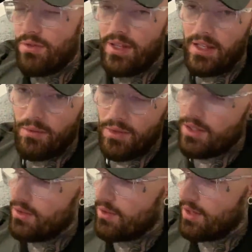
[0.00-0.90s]
I don't
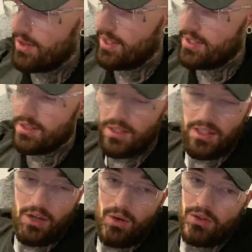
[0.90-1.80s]
think it will, I think this is
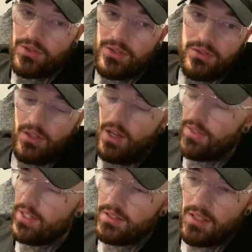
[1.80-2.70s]
going to go on.
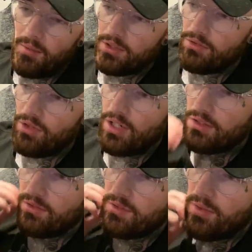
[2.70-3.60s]
I think summer's a
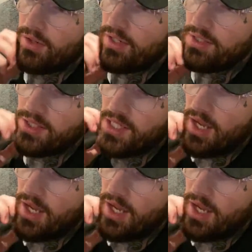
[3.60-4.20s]
write-off, to be honest.